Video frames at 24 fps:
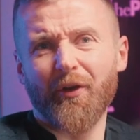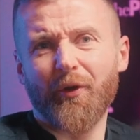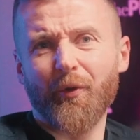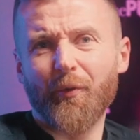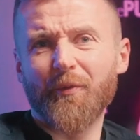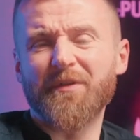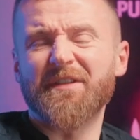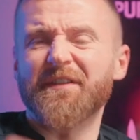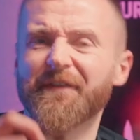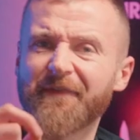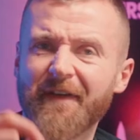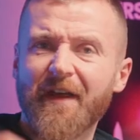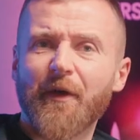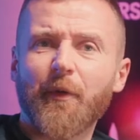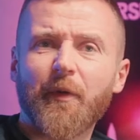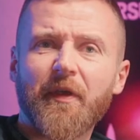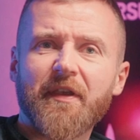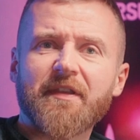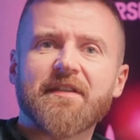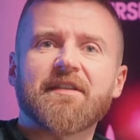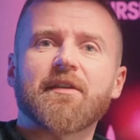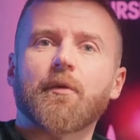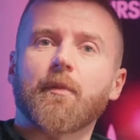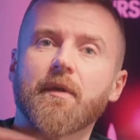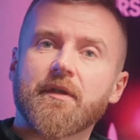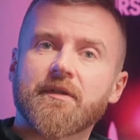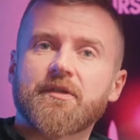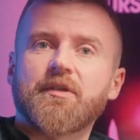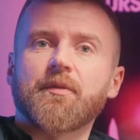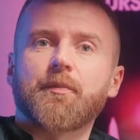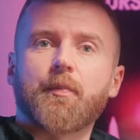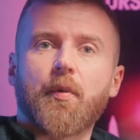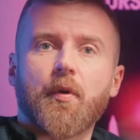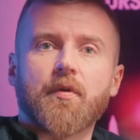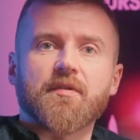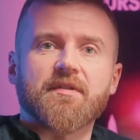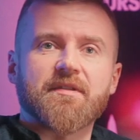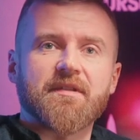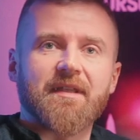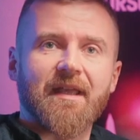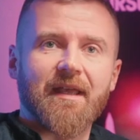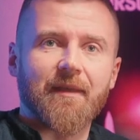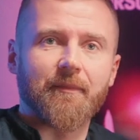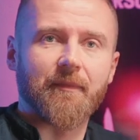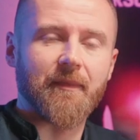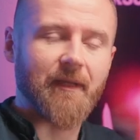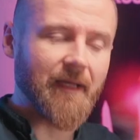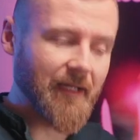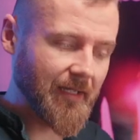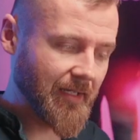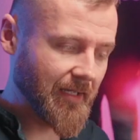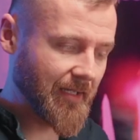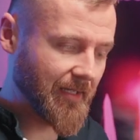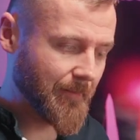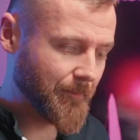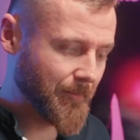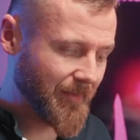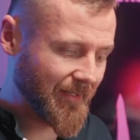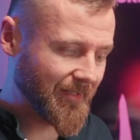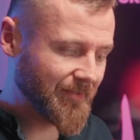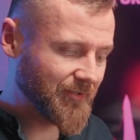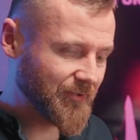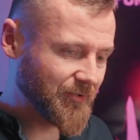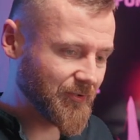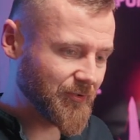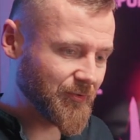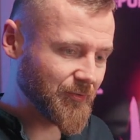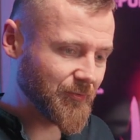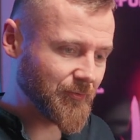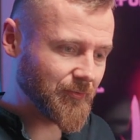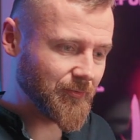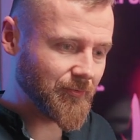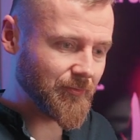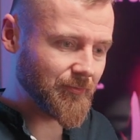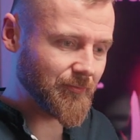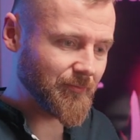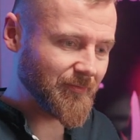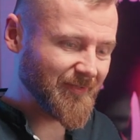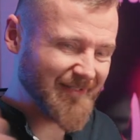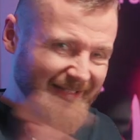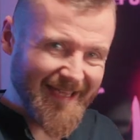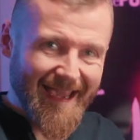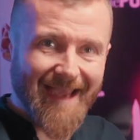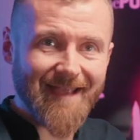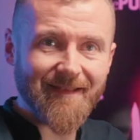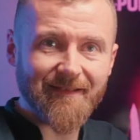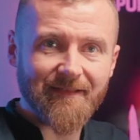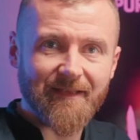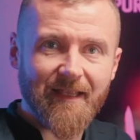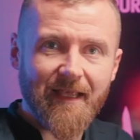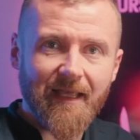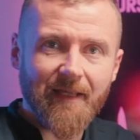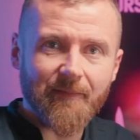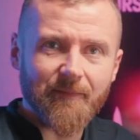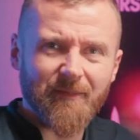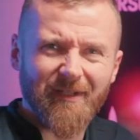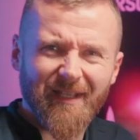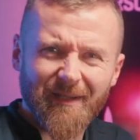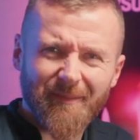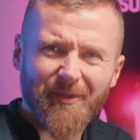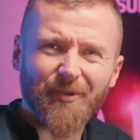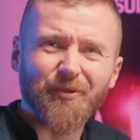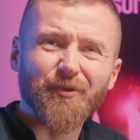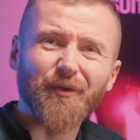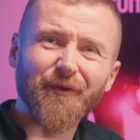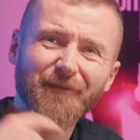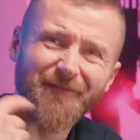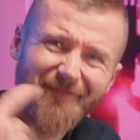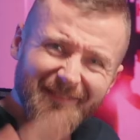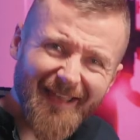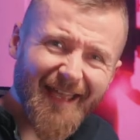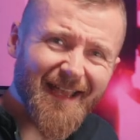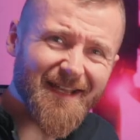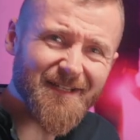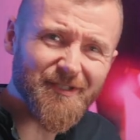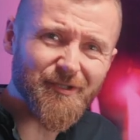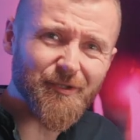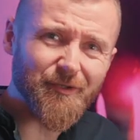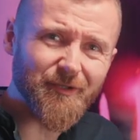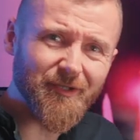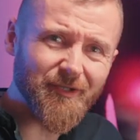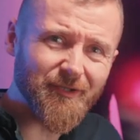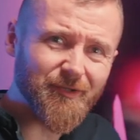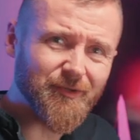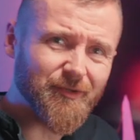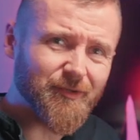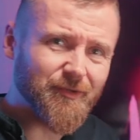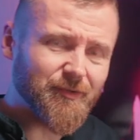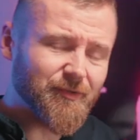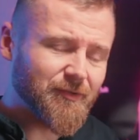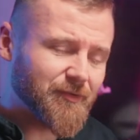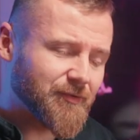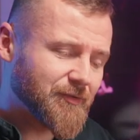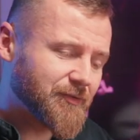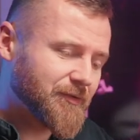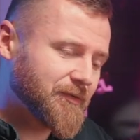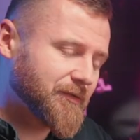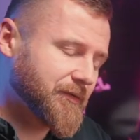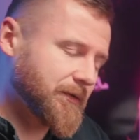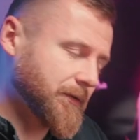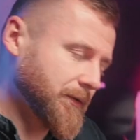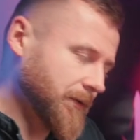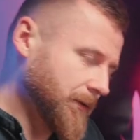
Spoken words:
looks very easy once you post them, but to get them, the amount of takes you need to do,